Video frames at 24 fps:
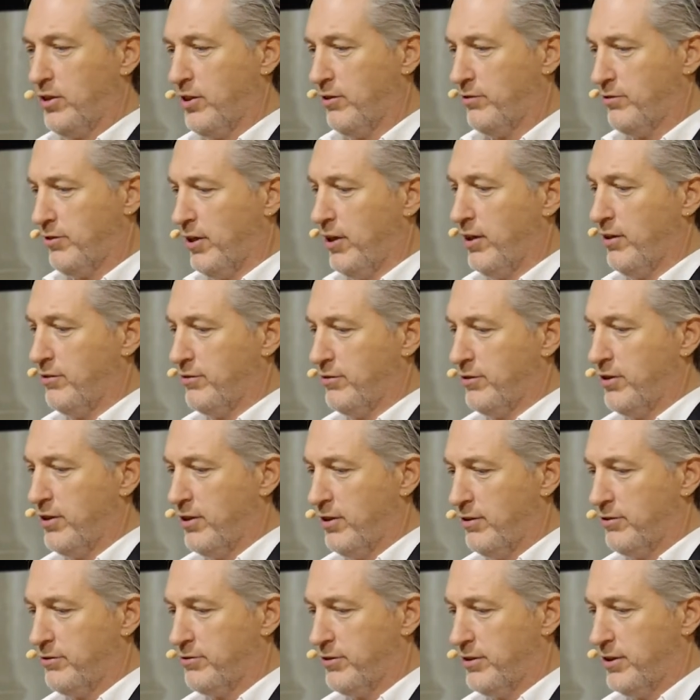of
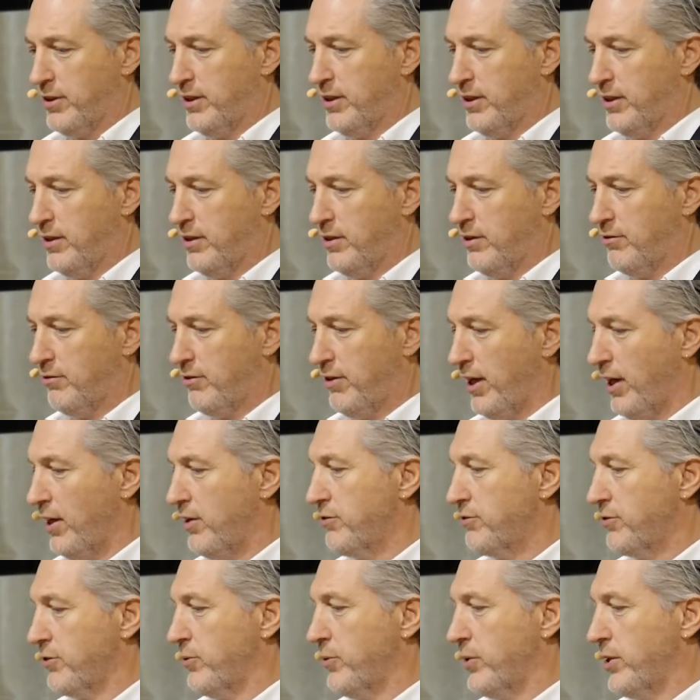
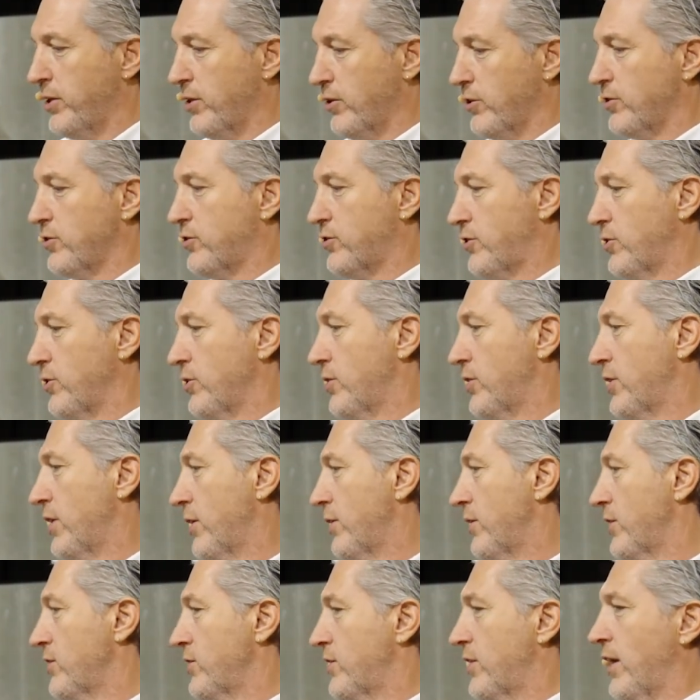Laufen, we understood
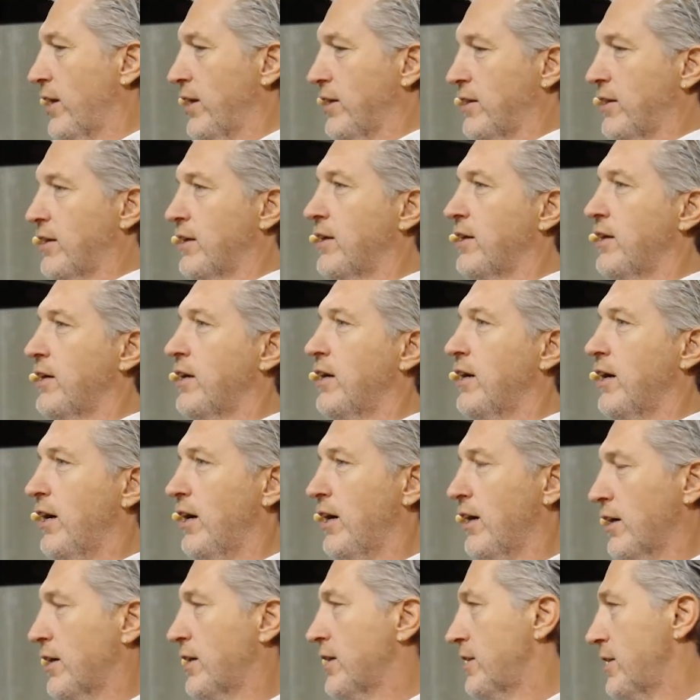there is that
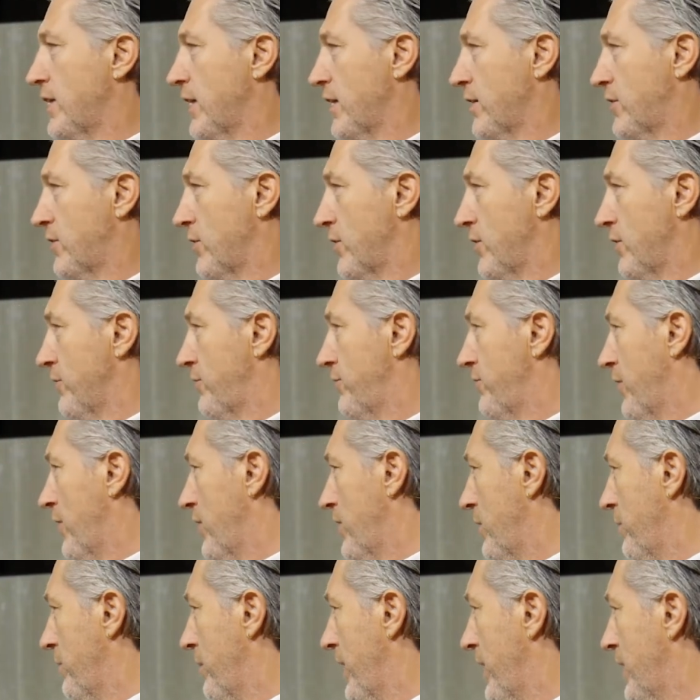architectural
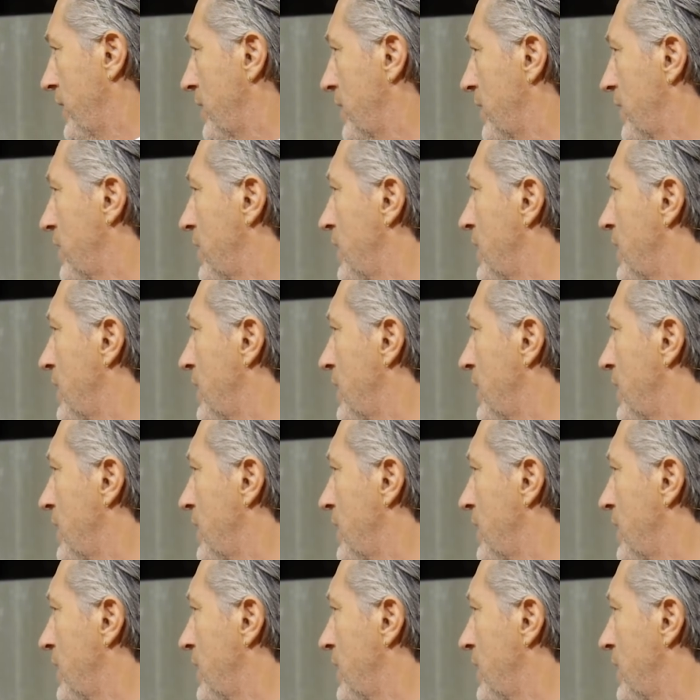fundament.